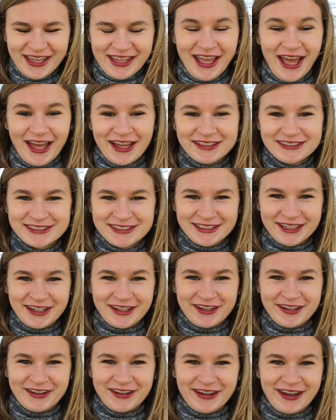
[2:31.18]
yeah,
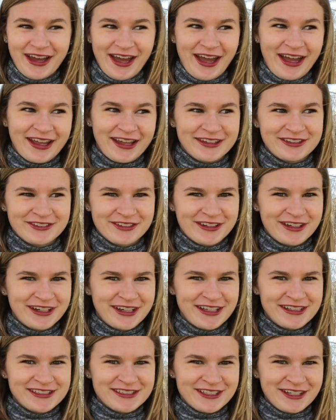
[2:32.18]
so I guess we're gonna
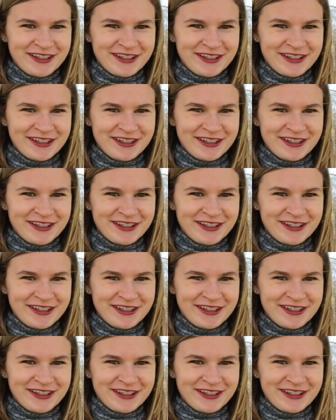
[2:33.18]
get